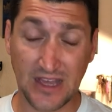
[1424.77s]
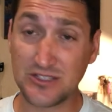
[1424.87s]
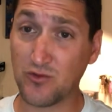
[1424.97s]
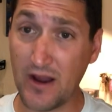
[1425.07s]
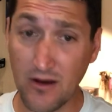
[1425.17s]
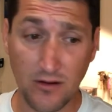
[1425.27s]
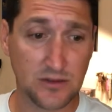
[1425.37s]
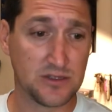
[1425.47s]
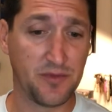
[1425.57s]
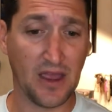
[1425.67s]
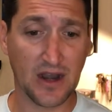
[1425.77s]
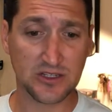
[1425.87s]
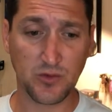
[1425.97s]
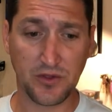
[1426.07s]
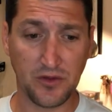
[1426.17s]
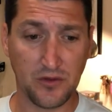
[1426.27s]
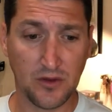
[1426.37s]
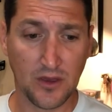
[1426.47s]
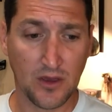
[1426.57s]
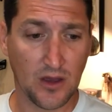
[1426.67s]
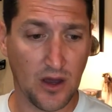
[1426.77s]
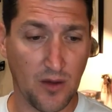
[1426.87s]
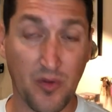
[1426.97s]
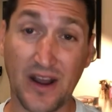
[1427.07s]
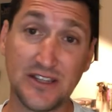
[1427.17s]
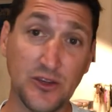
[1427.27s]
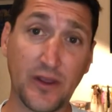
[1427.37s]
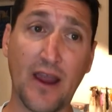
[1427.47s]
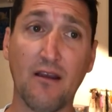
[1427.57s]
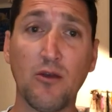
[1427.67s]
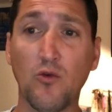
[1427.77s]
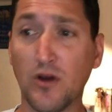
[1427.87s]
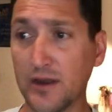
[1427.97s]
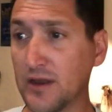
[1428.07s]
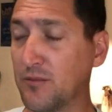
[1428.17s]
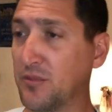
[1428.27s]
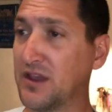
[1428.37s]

That's rare, to be honest with you, but I do carry one,